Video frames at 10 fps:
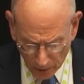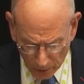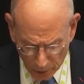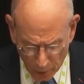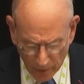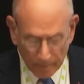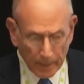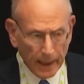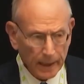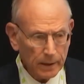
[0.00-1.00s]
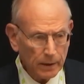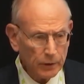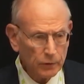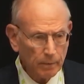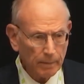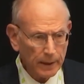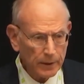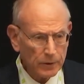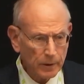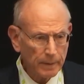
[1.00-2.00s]
You have made a
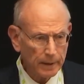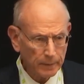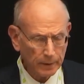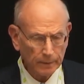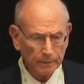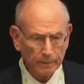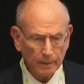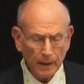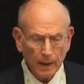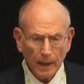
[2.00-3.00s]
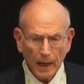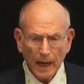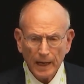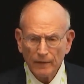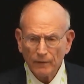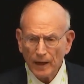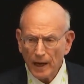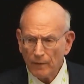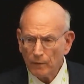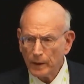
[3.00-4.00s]
tremendous commitment. I have
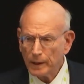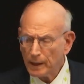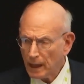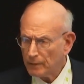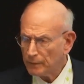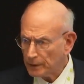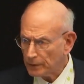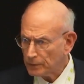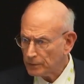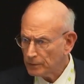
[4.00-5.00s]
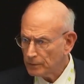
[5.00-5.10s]
every confidence